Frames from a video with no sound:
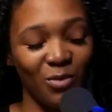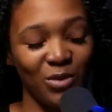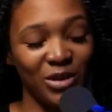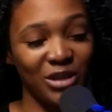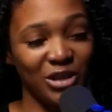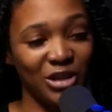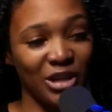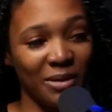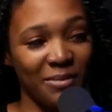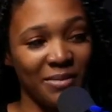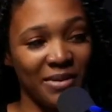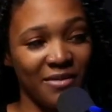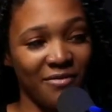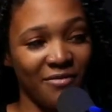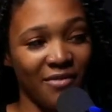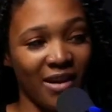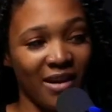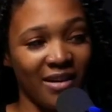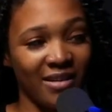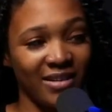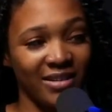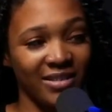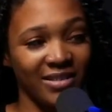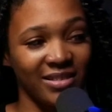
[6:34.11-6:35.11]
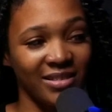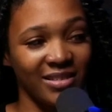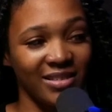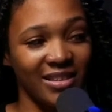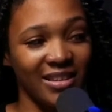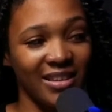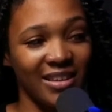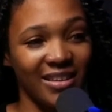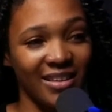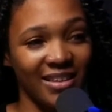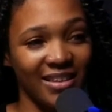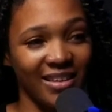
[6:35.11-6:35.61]
Jamie Foxx
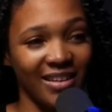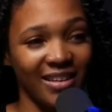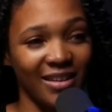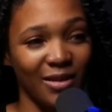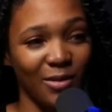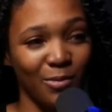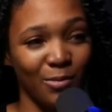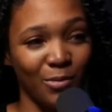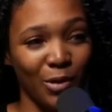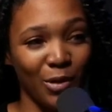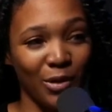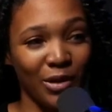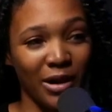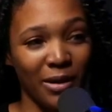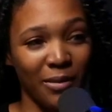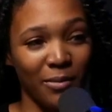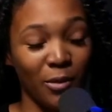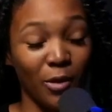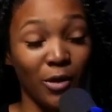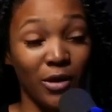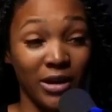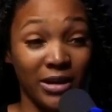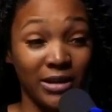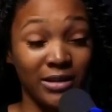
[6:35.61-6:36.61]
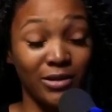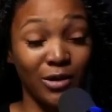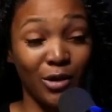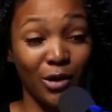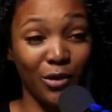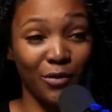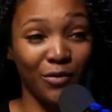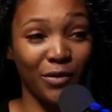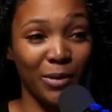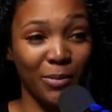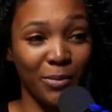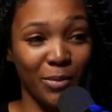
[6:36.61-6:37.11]
broke up, or his
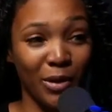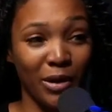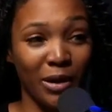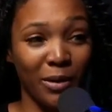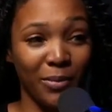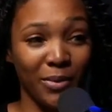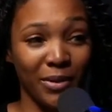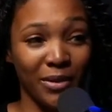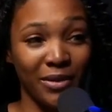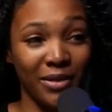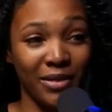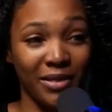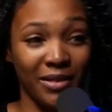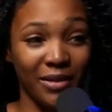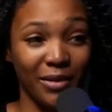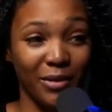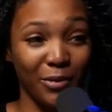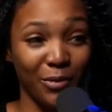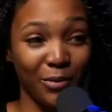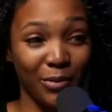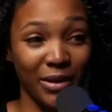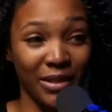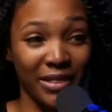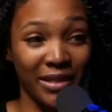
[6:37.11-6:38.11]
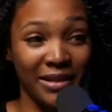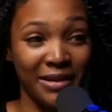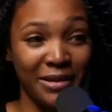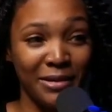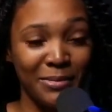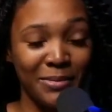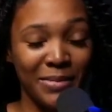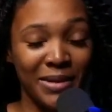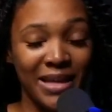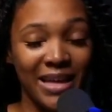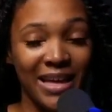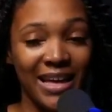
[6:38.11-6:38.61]
girlfriend broke up with
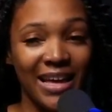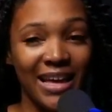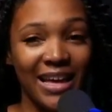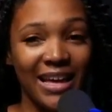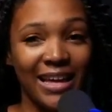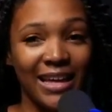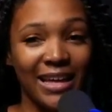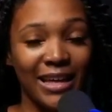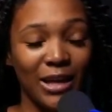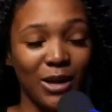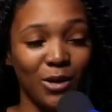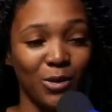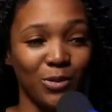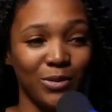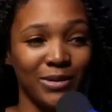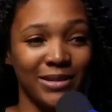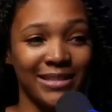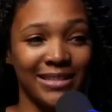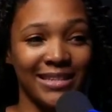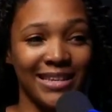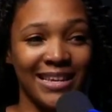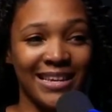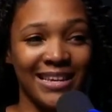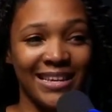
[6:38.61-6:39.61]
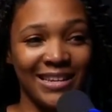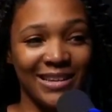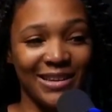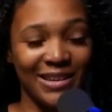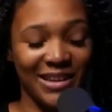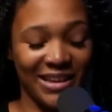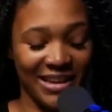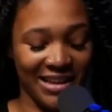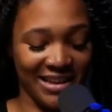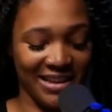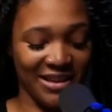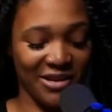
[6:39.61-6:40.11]
him, he was seen
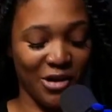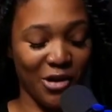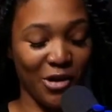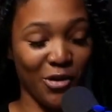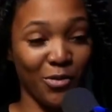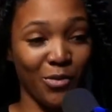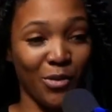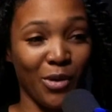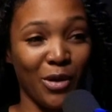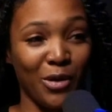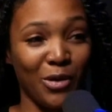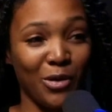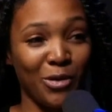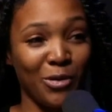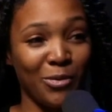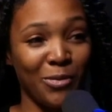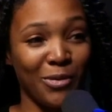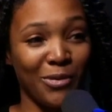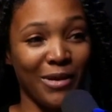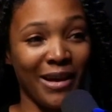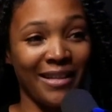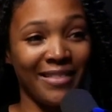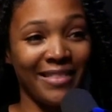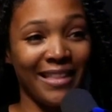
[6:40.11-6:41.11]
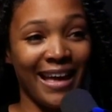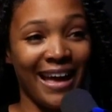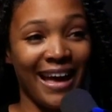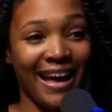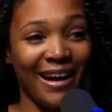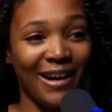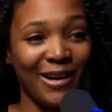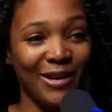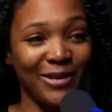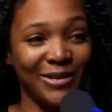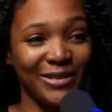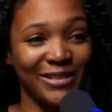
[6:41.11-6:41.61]
in her robe around the
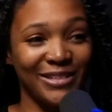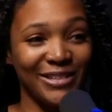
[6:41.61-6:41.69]
house, just